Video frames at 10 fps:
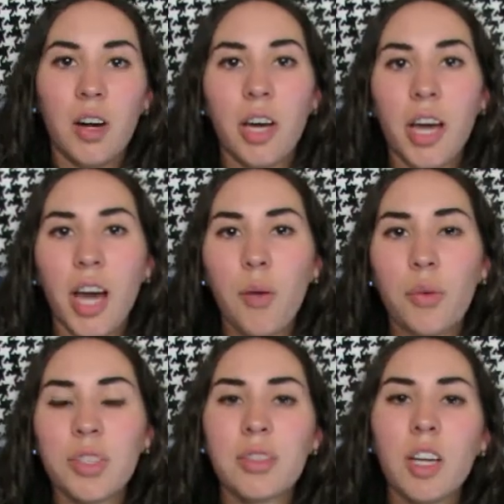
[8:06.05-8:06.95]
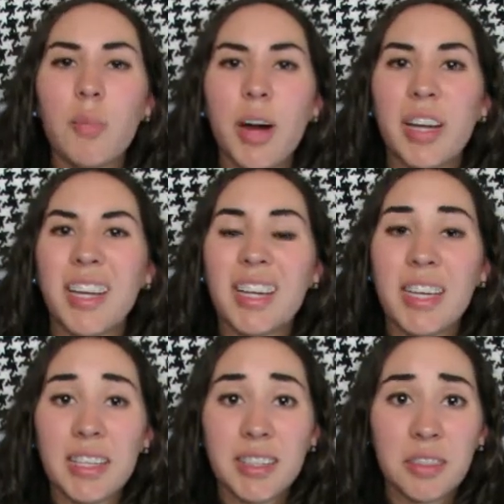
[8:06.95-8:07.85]
Okay, I want to talk about
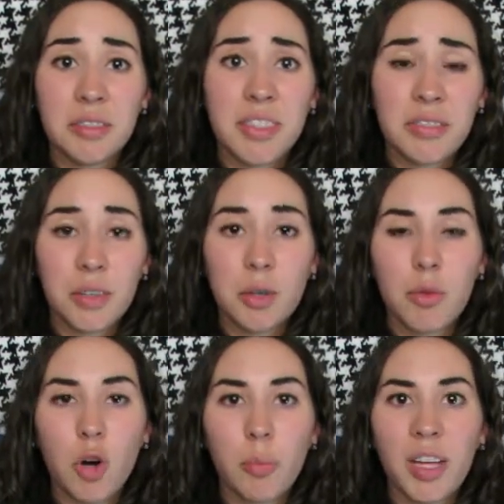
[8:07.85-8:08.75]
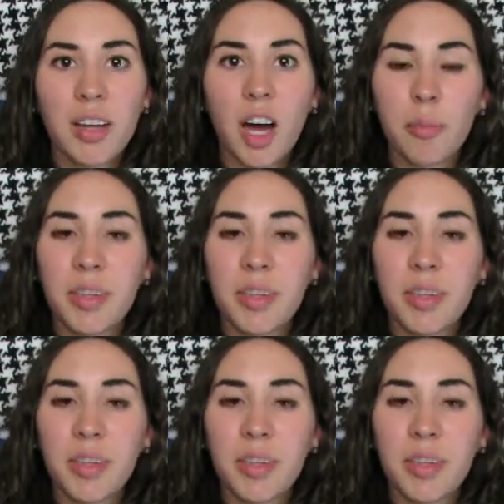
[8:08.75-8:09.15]
adhesives for a moment.